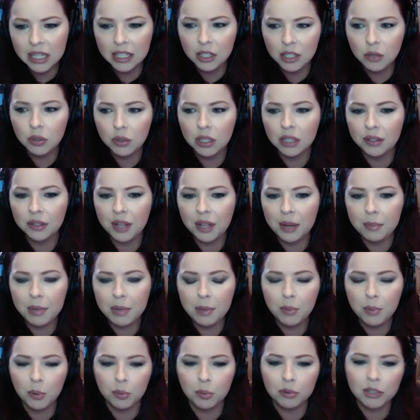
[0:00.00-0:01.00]
you can let
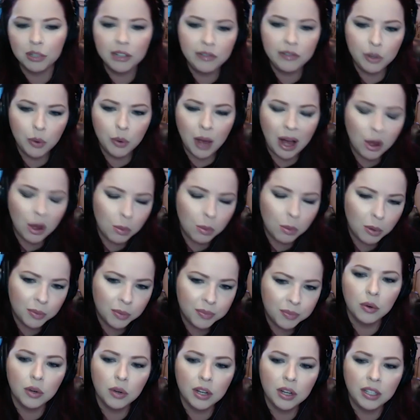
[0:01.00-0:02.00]
people preview
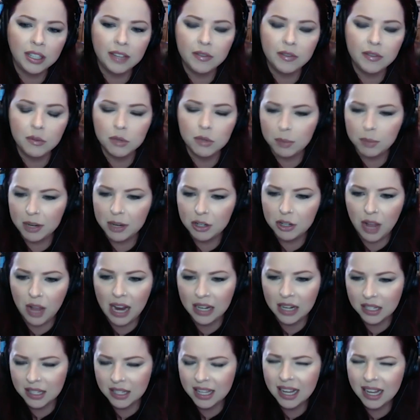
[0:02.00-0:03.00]
albums and give them special
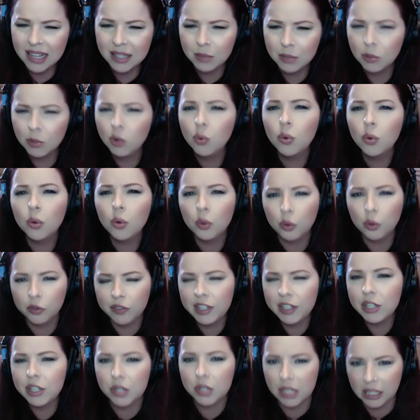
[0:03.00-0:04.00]
access. They got some cool
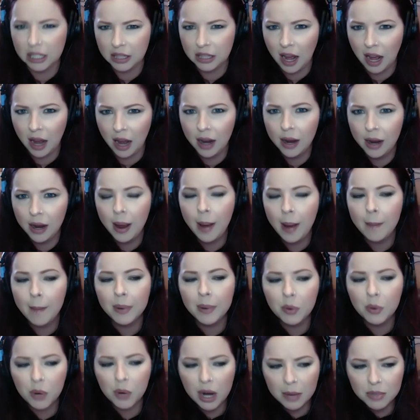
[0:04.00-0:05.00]
features like that.
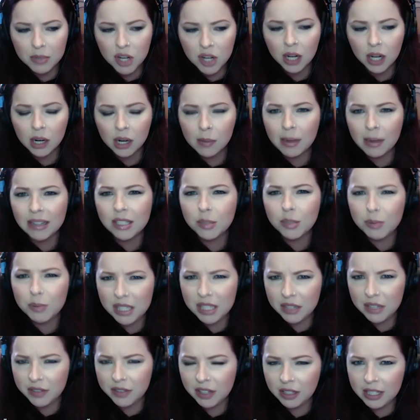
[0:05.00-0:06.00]
But when I'm talking about
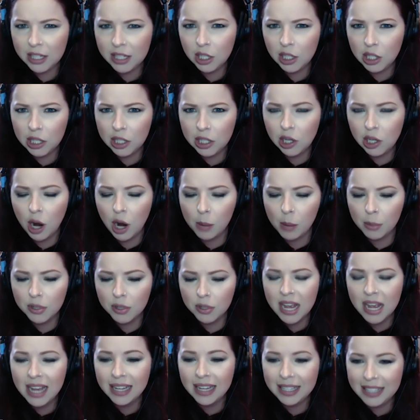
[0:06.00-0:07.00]
specifically
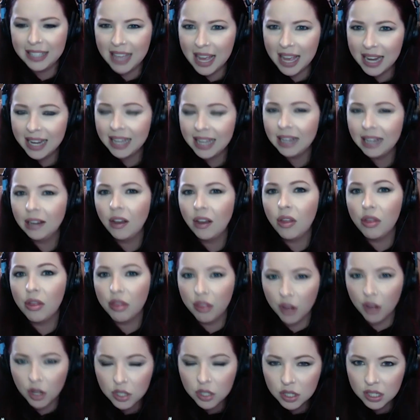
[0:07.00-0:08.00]
e-commerce, getting
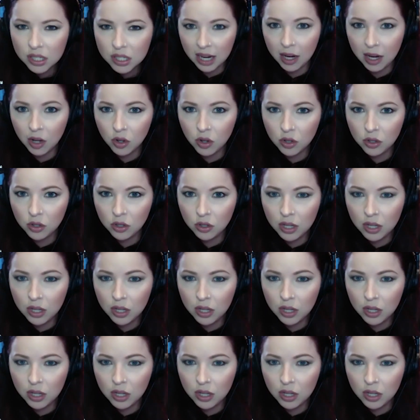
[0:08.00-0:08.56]
the sale,